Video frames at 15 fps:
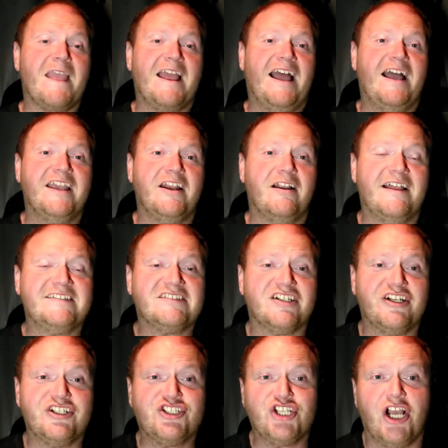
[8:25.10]
uh, you know, that's a
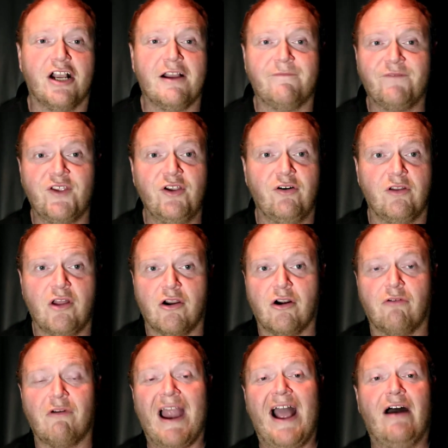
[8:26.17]
good chunk of fuel on
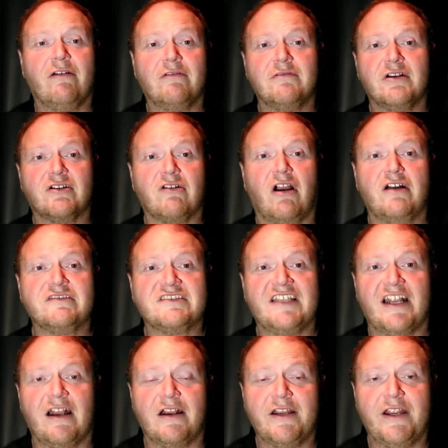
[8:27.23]
a route across
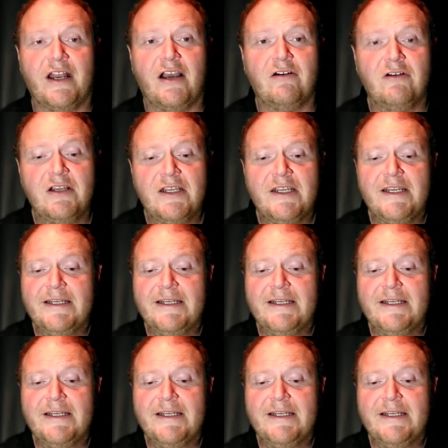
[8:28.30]
there, you know.